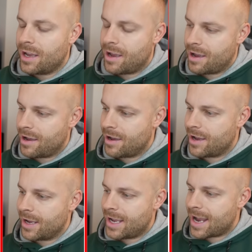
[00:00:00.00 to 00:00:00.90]

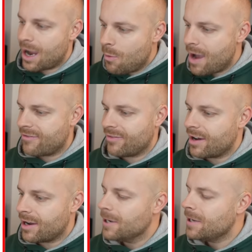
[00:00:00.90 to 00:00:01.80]

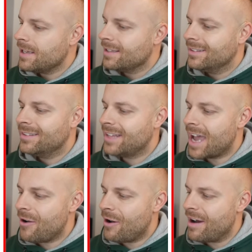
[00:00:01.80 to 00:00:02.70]
However,
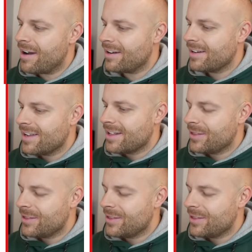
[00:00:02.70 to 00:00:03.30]
there are